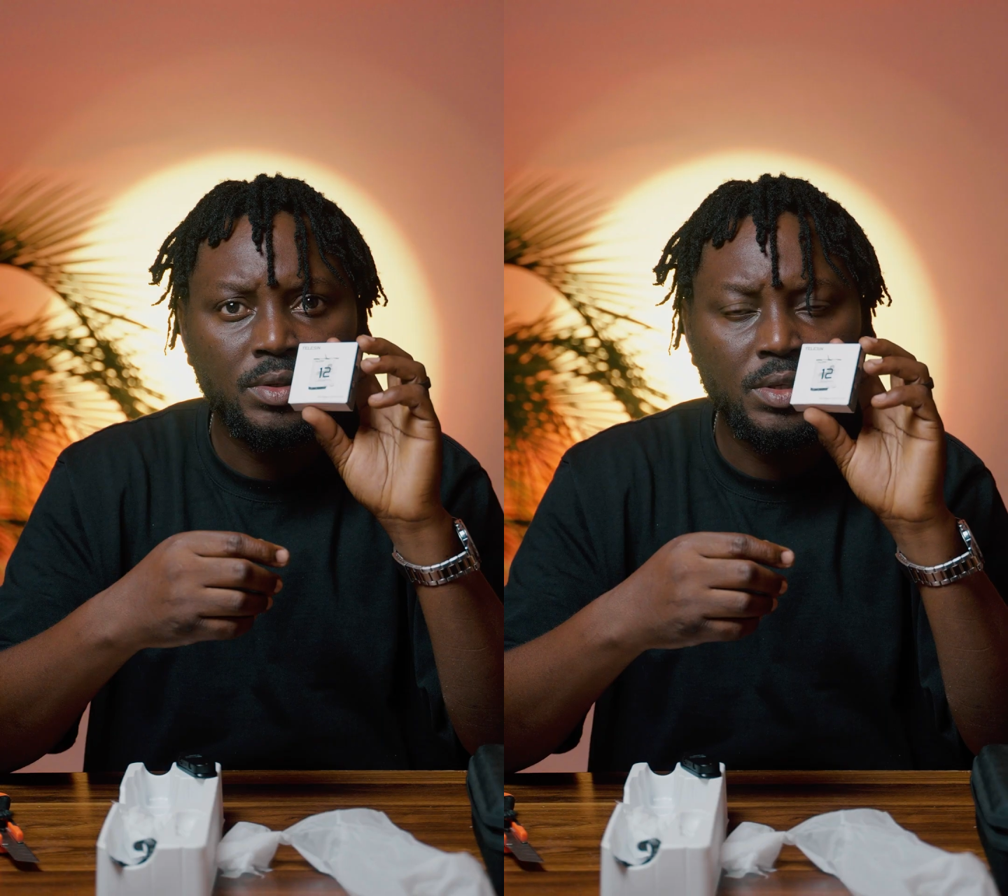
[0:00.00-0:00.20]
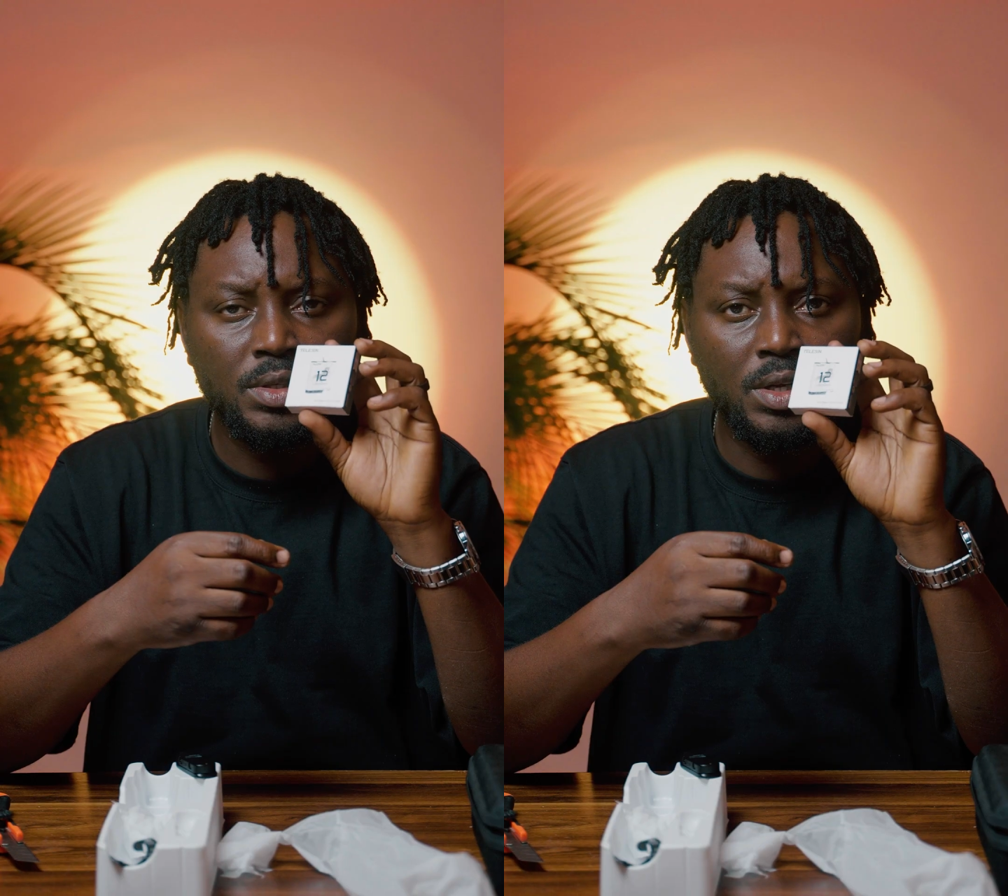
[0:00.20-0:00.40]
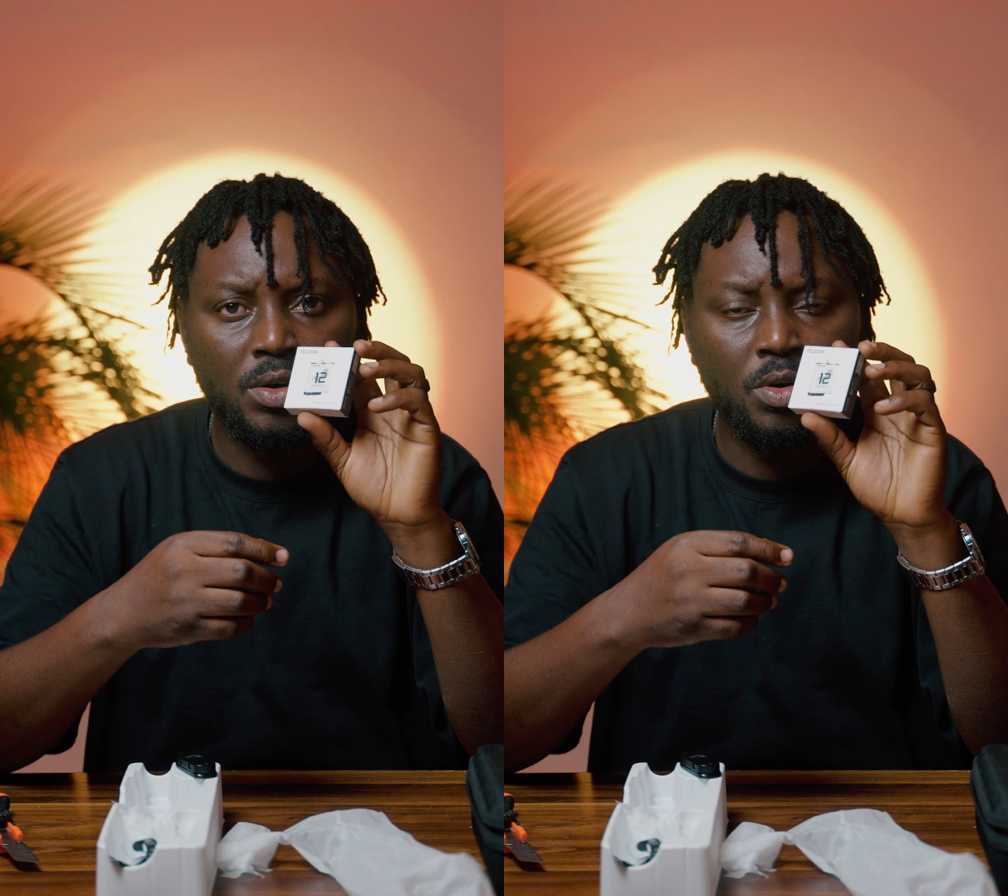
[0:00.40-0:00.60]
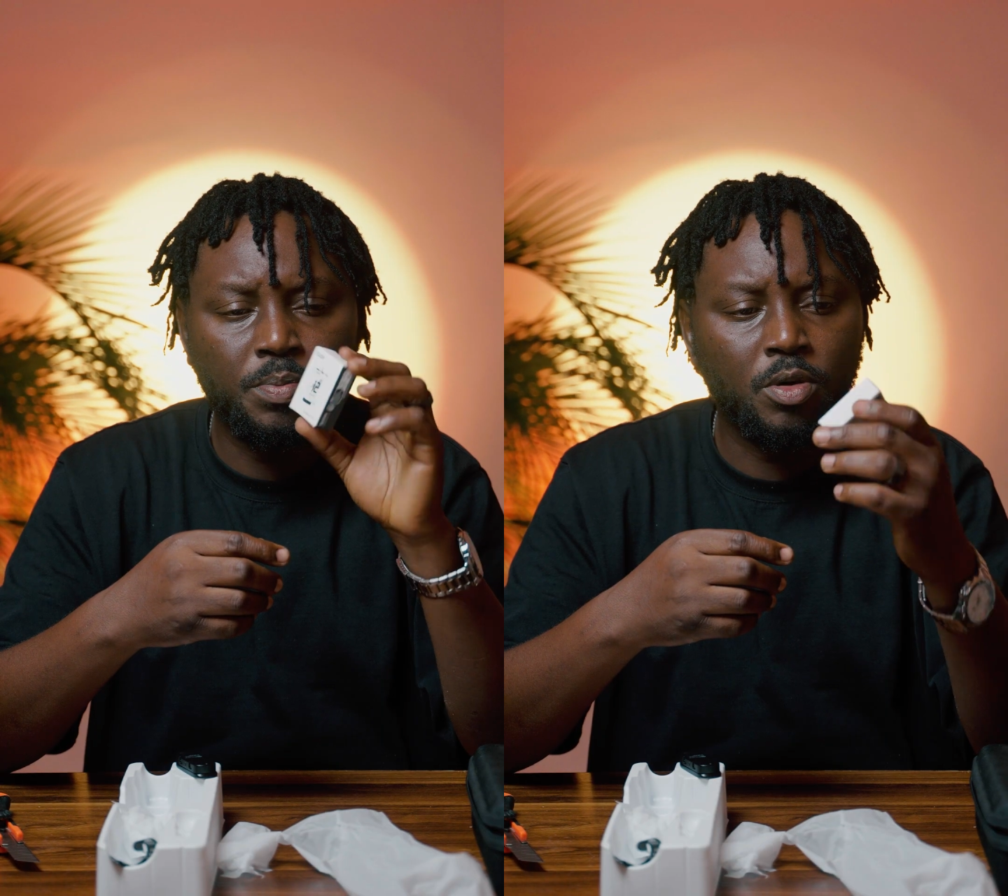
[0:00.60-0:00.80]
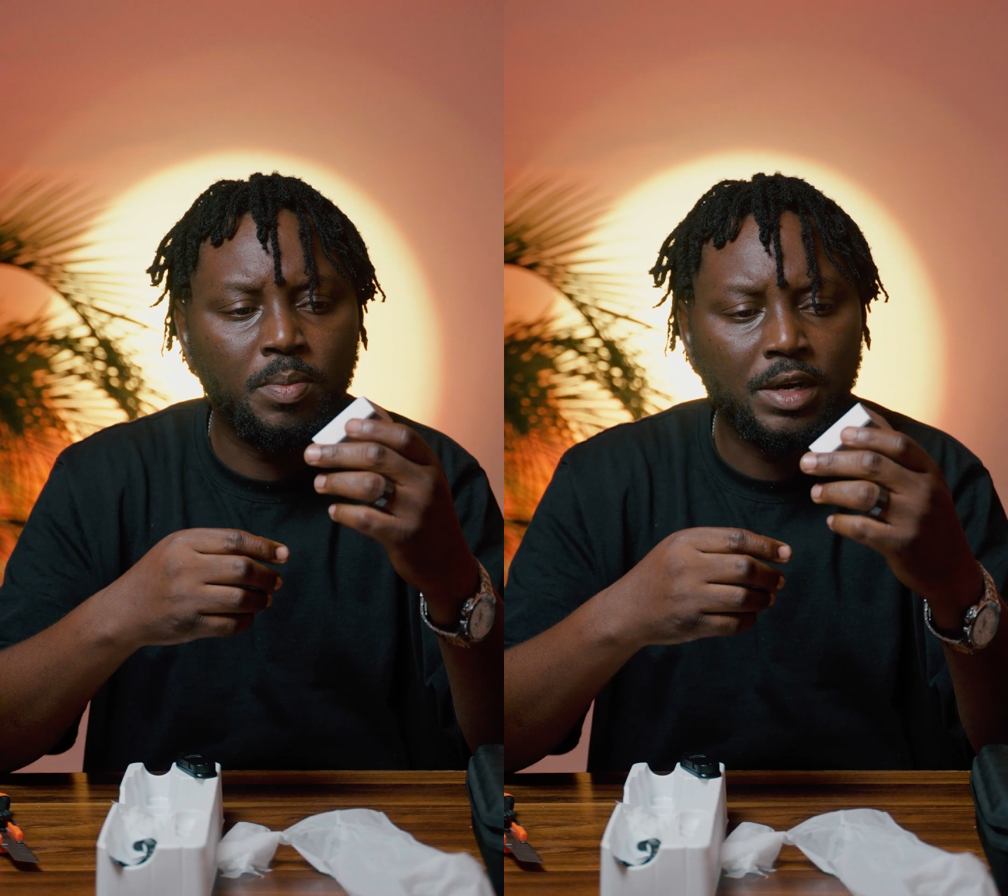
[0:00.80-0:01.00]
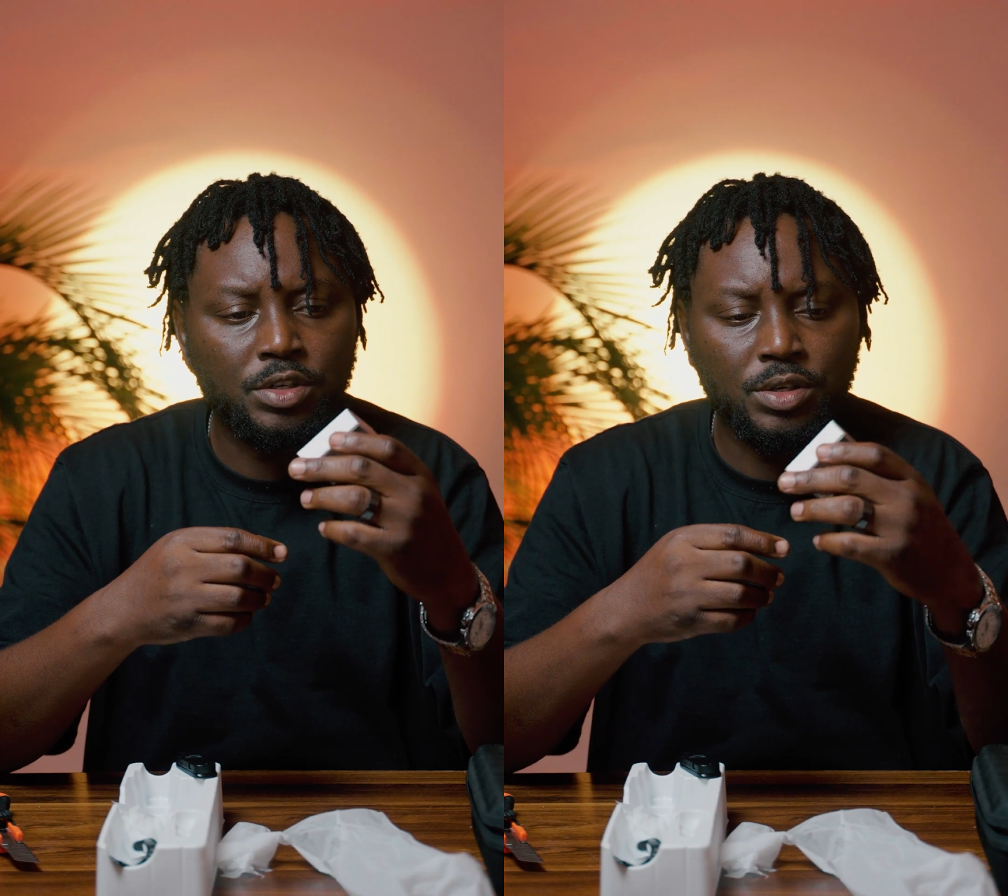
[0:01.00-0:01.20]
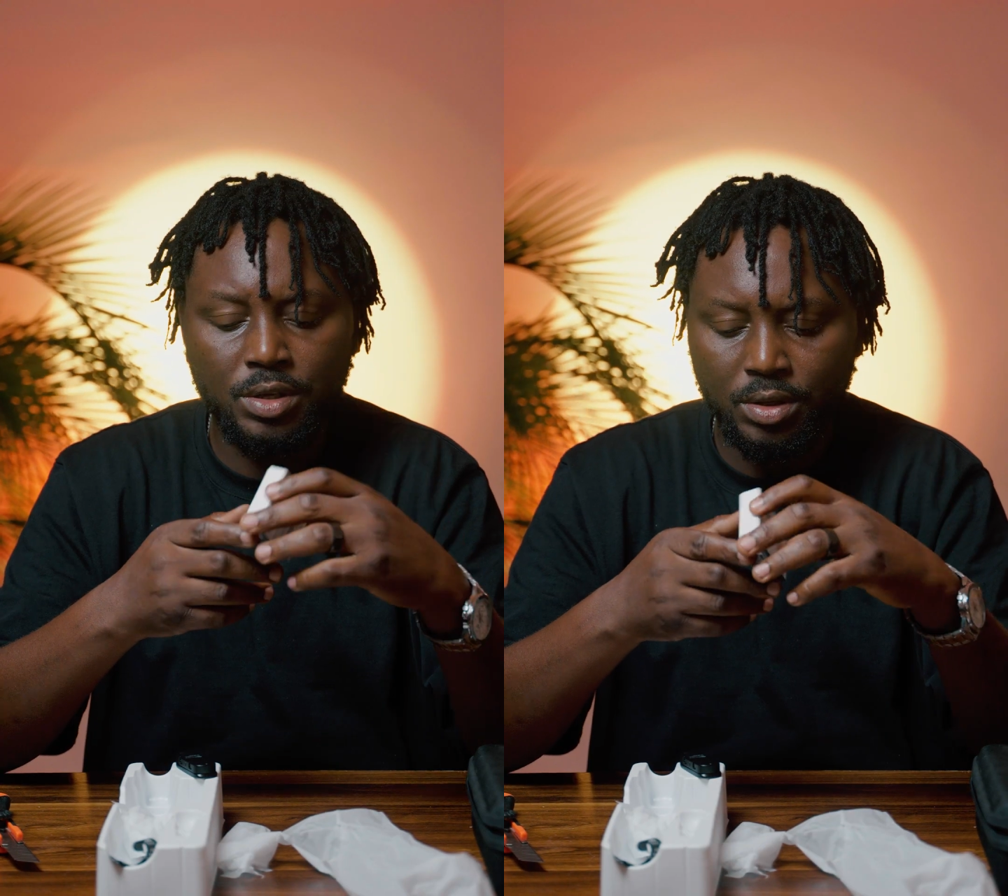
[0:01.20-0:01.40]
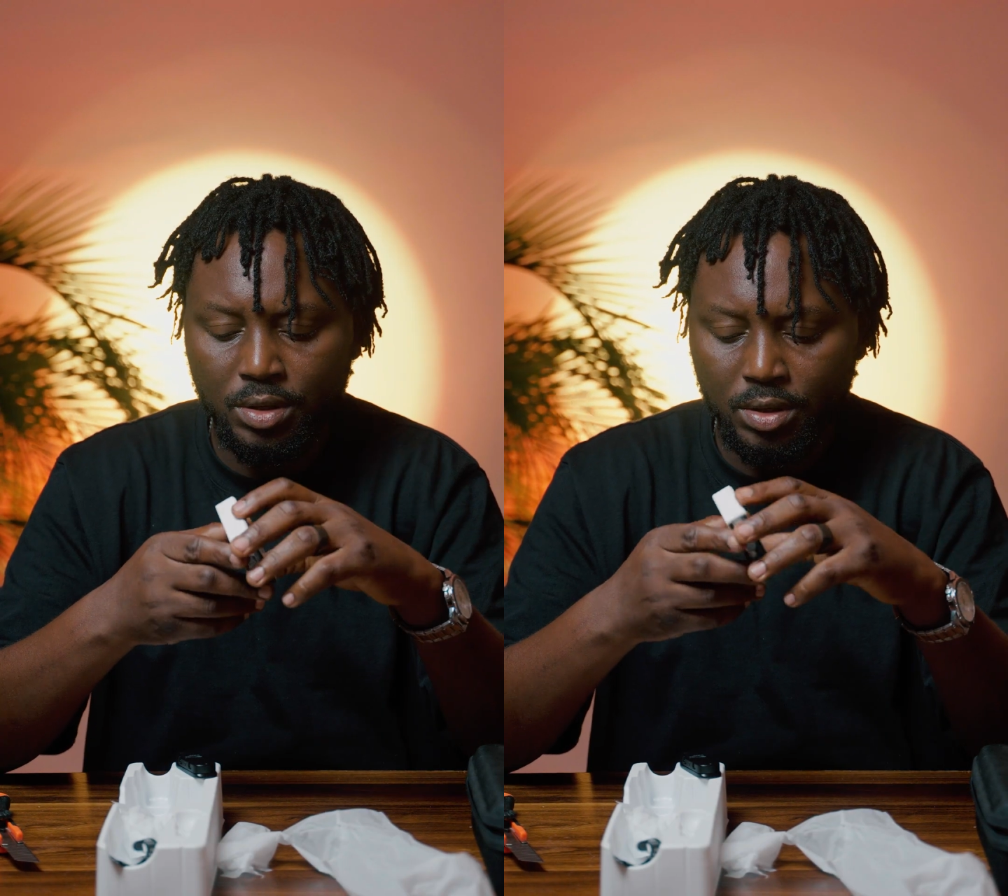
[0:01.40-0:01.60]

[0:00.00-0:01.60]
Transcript: This is the GoPro battery,